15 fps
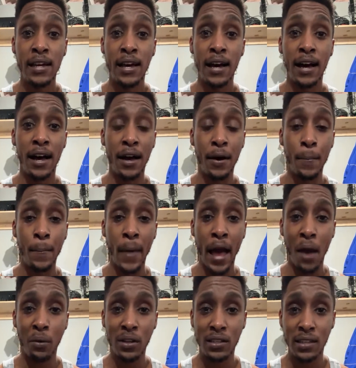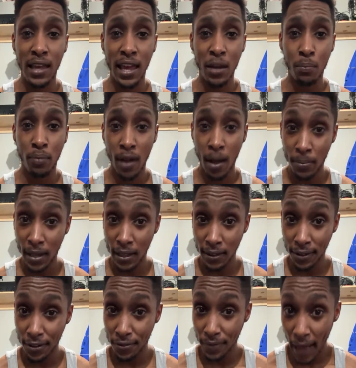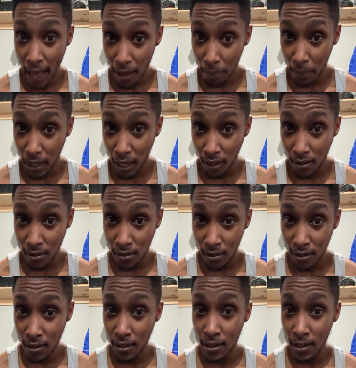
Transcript: I would say probably at least 5 minutes,